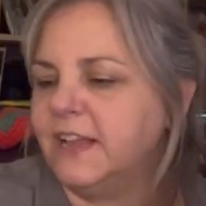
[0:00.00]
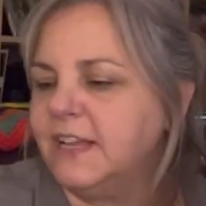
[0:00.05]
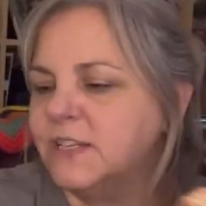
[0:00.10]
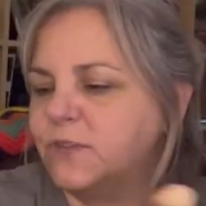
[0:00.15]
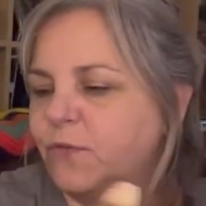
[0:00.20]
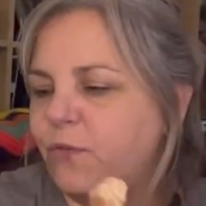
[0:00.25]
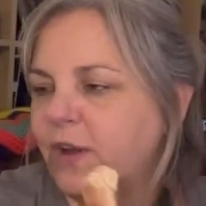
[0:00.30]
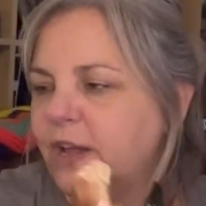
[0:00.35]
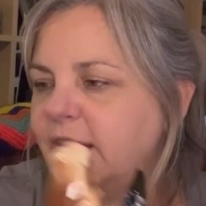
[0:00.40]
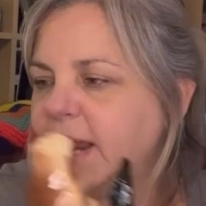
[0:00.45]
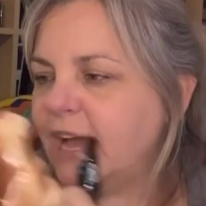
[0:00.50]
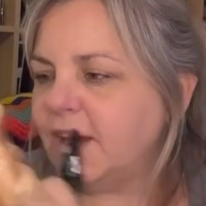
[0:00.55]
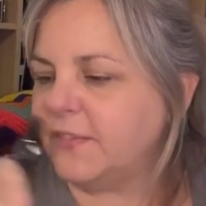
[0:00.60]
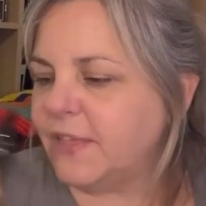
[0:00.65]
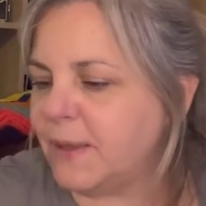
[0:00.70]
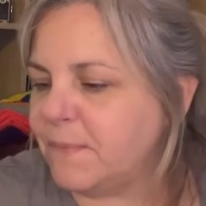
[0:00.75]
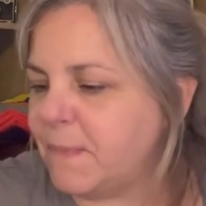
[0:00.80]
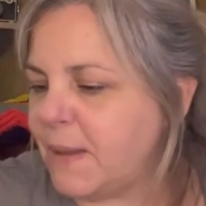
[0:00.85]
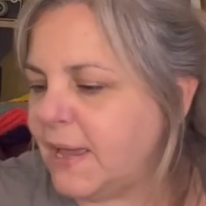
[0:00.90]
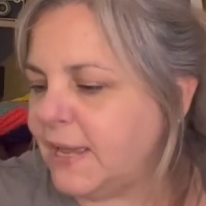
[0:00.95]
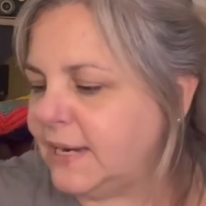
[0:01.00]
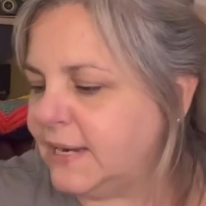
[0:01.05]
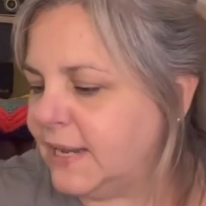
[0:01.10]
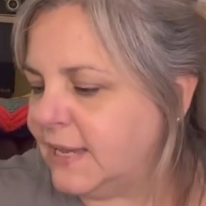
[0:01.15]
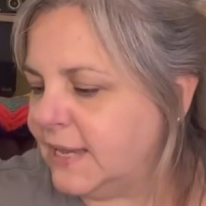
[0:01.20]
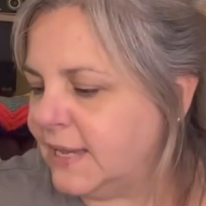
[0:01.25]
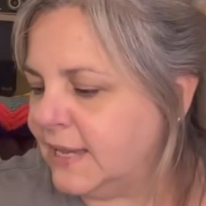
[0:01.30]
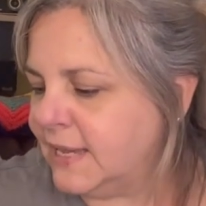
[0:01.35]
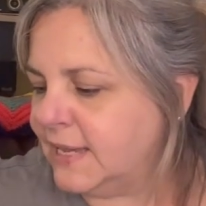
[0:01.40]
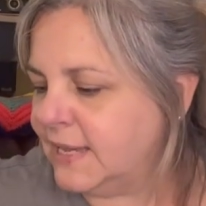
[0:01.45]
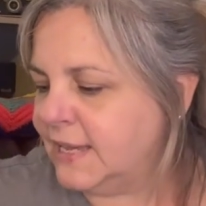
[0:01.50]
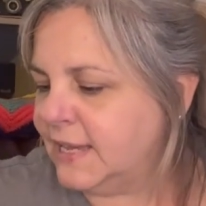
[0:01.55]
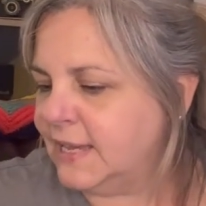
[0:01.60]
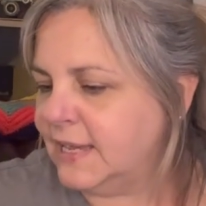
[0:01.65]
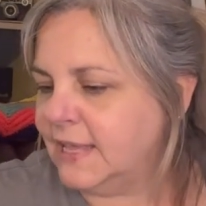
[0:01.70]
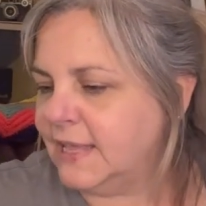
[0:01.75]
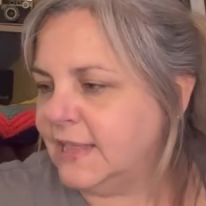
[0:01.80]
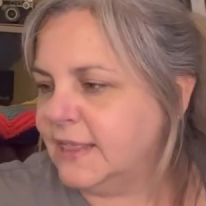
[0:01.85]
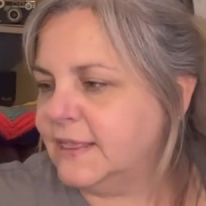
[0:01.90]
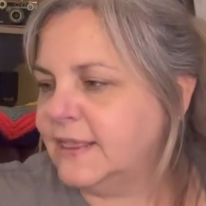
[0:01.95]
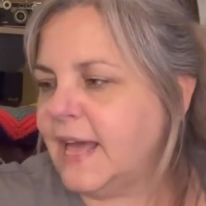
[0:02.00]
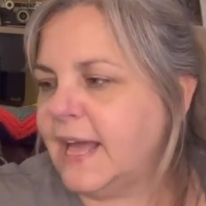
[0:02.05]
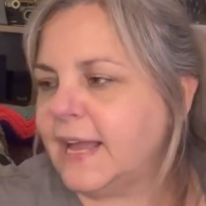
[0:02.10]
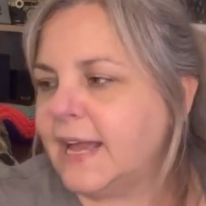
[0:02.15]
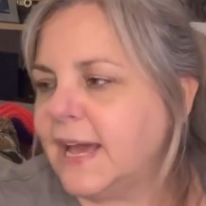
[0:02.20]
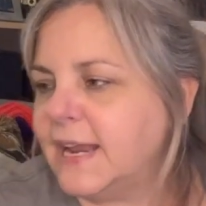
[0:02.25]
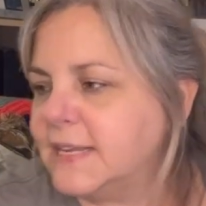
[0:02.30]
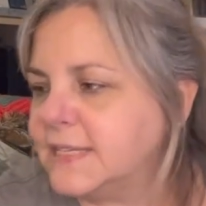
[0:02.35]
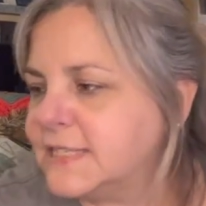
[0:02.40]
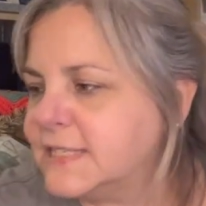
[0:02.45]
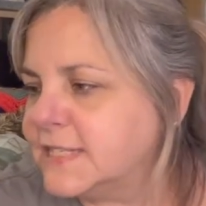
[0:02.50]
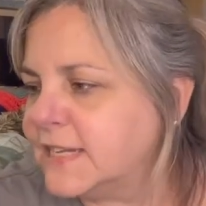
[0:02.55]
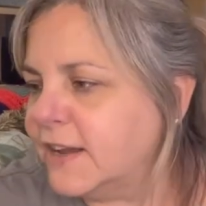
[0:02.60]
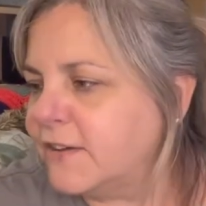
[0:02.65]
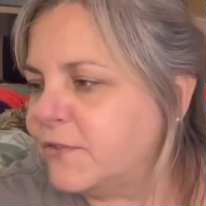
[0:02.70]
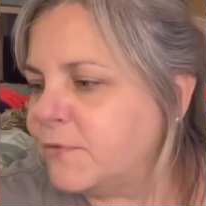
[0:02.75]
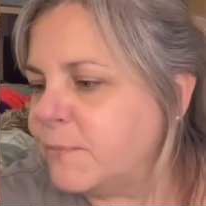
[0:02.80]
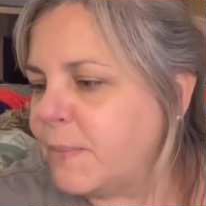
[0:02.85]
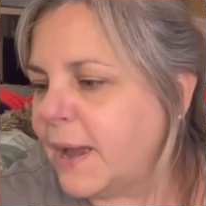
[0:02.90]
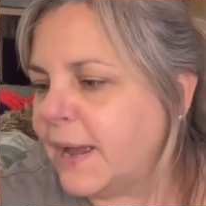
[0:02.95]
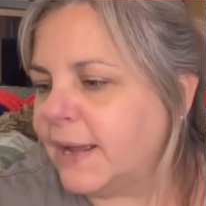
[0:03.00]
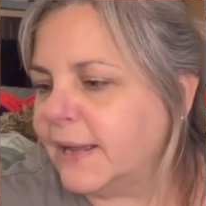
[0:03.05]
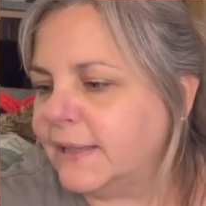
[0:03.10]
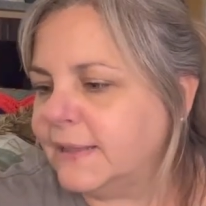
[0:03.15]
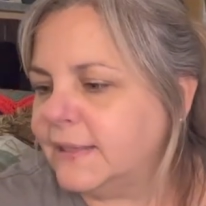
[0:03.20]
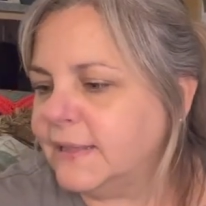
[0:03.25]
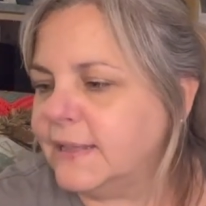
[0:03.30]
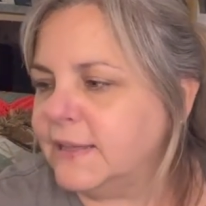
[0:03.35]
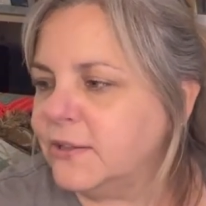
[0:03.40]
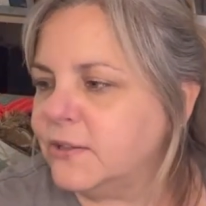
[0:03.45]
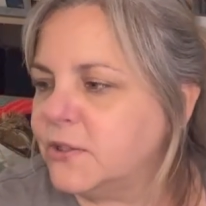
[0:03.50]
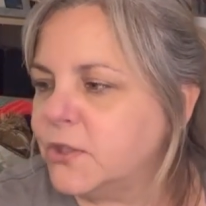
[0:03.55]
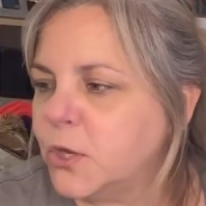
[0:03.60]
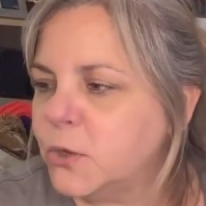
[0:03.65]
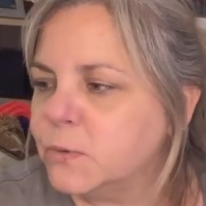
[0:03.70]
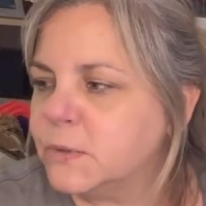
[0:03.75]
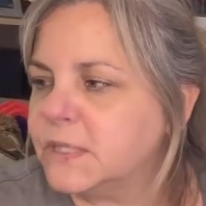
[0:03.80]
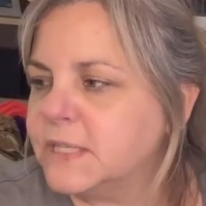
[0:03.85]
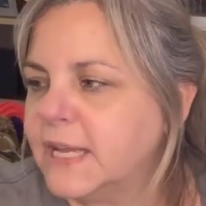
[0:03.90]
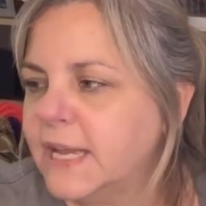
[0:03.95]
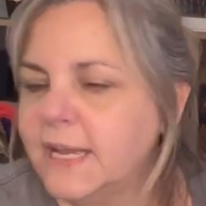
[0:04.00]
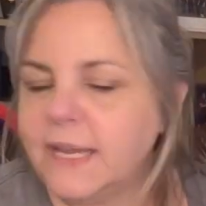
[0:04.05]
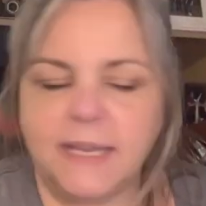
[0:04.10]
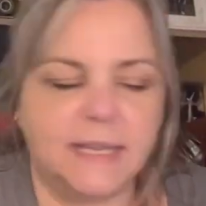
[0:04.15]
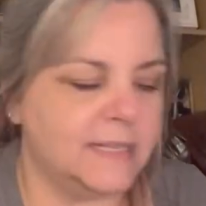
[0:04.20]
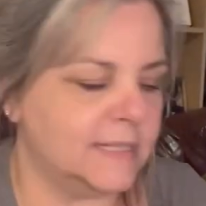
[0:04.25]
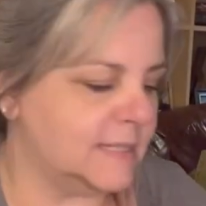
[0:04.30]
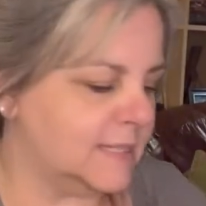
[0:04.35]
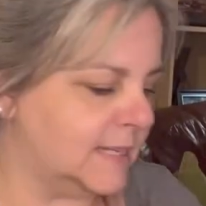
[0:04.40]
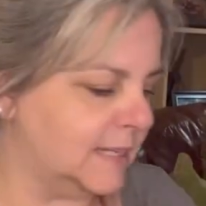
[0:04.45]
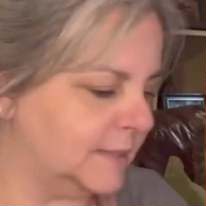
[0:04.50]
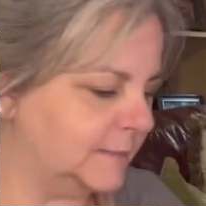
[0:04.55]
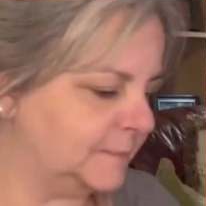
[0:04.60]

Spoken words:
it's fun how they made that kind of stuff back in those days.